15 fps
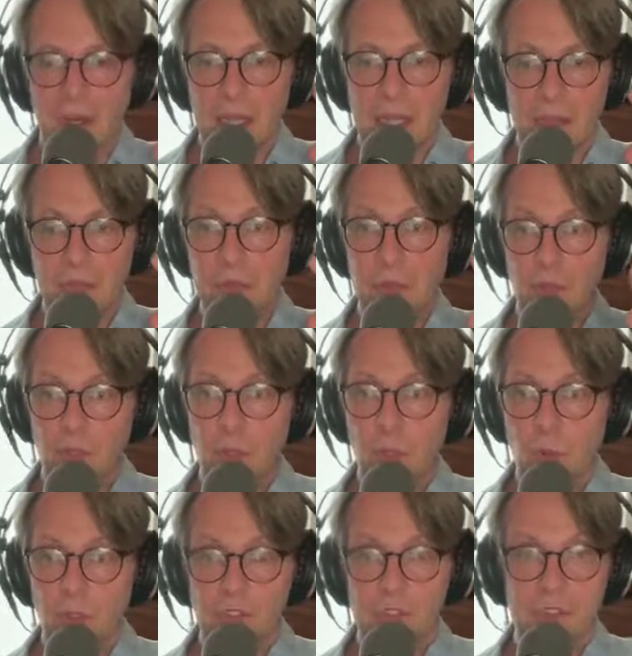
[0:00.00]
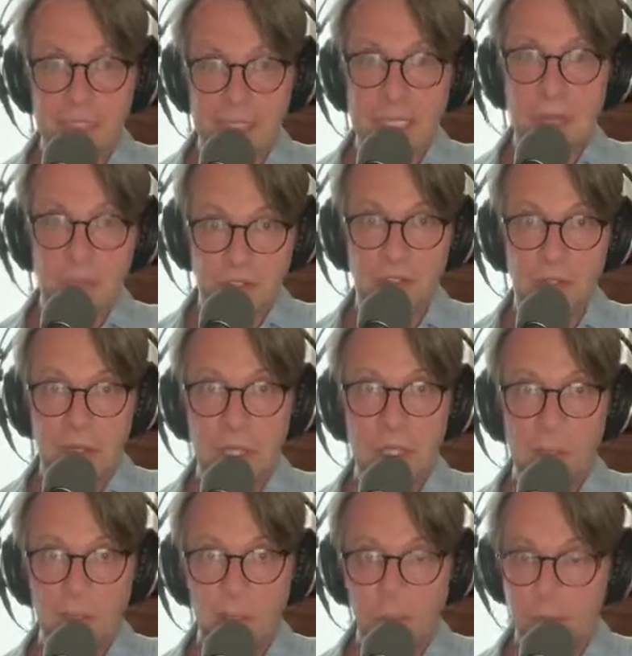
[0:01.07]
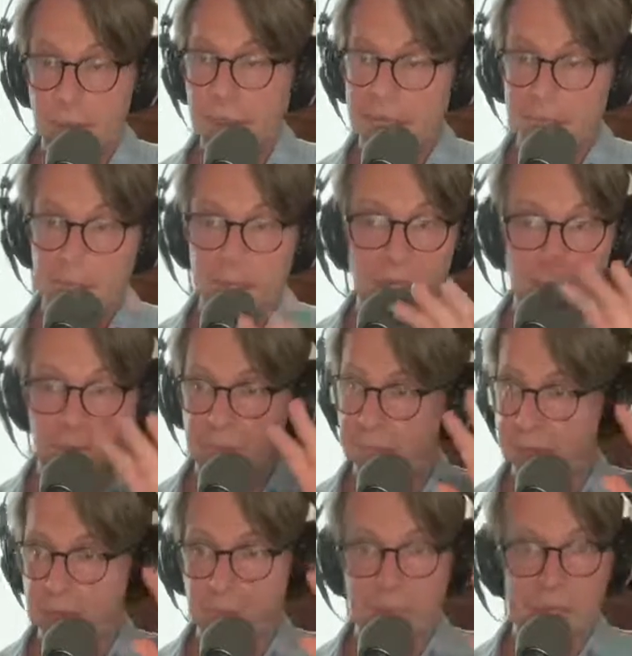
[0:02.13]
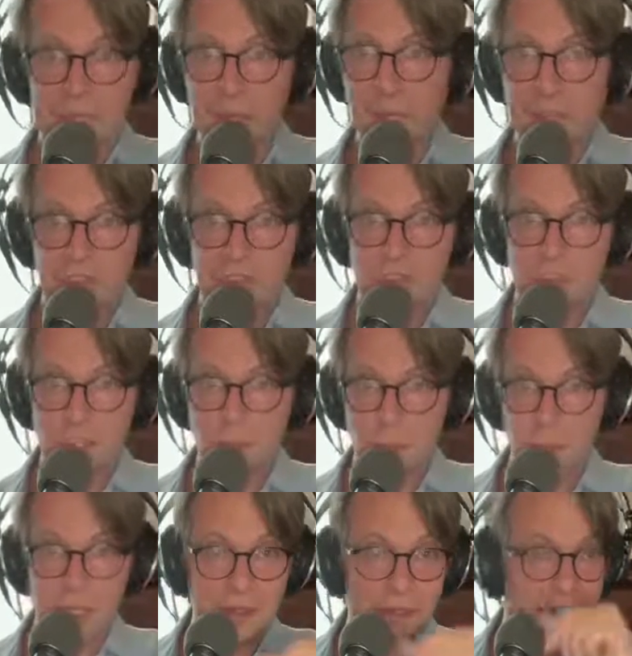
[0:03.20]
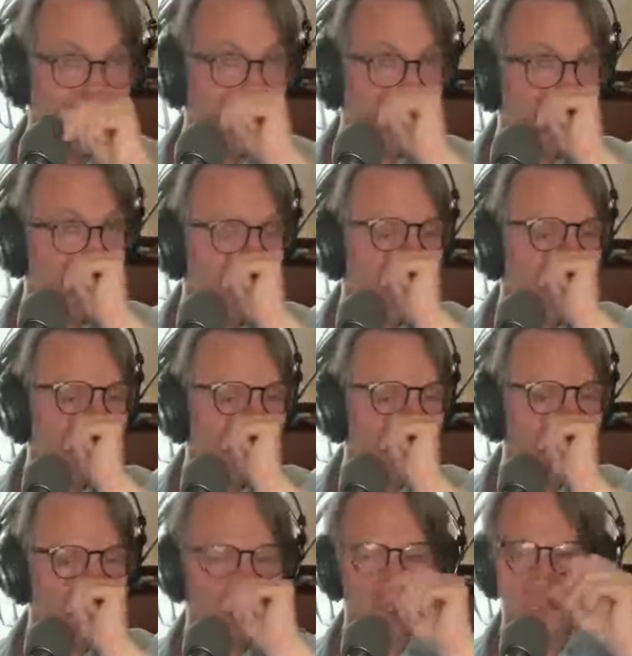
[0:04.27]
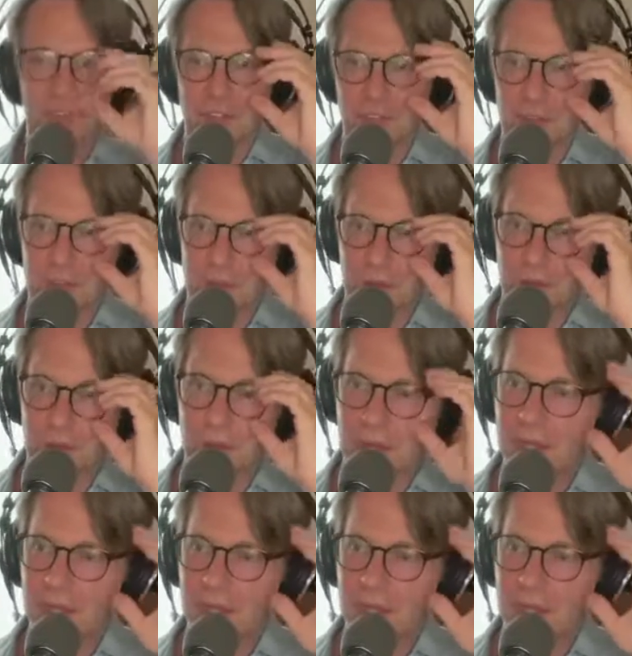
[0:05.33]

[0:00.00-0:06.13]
If you do watch the game today, Copa America, may the best team win. I have my reasons for